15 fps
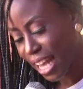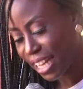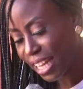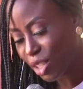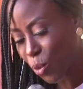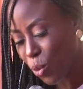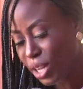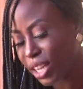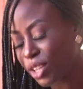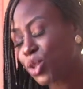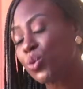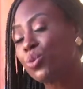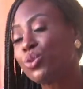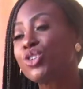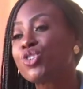That one that
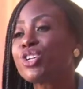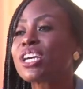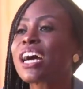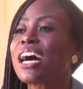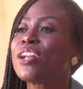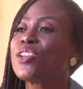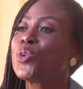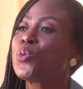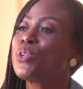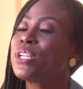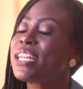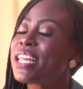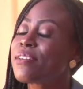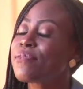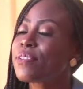you will drink and you will
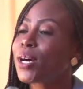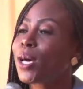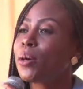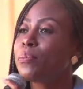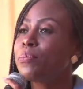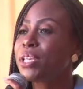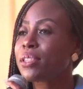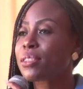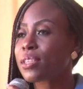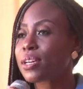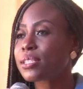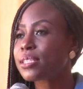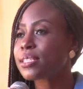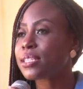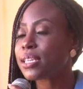never be
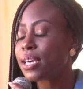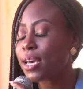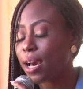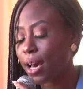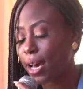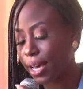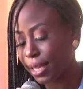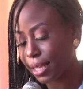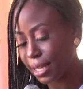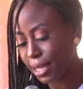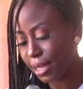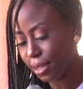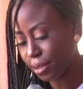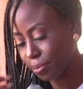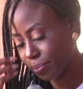thirsty
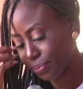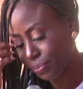again.